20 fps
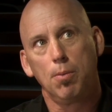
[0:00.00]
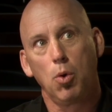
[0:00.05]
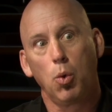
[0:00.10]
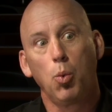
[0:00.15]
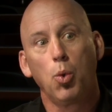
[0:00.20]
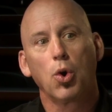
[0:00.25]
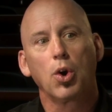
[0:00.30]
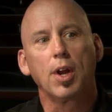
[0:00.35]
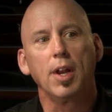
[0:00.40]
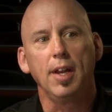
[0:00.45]

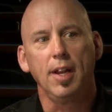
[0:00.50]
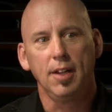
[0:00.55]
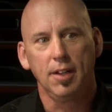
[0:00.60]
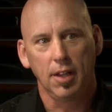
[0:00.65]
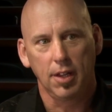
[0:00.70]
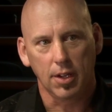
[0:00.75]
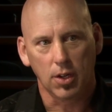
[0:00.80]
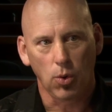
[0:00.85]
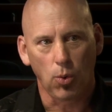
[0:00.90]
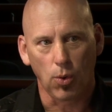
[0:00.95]
work it
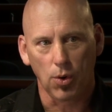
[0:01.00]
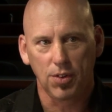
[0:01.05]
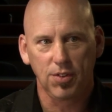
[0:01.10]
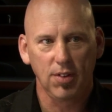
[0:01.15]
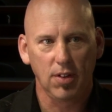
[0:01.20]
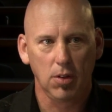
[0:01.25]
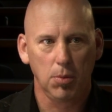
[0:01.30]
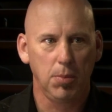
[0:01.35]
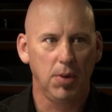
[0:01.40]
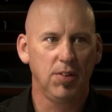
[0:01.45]
into the
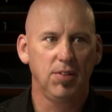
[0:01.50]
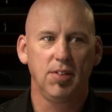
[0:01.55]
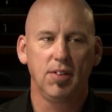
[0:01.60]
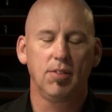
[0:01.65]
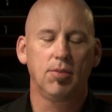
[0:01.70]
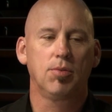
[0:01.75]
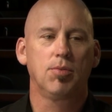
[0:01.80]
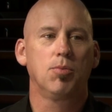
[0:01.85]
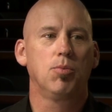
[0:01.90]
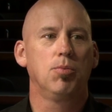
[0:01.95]
course
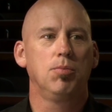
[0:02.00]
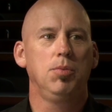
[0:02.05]
syllabuses